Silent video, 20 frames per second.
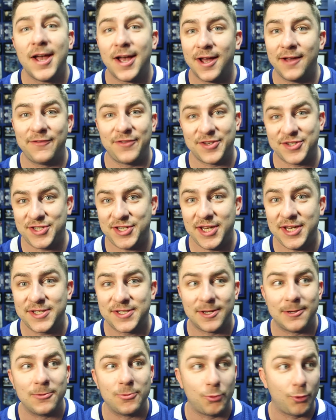of the
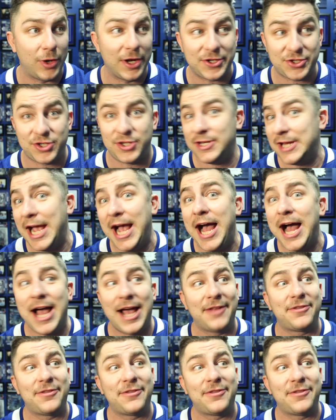season, which, yeah,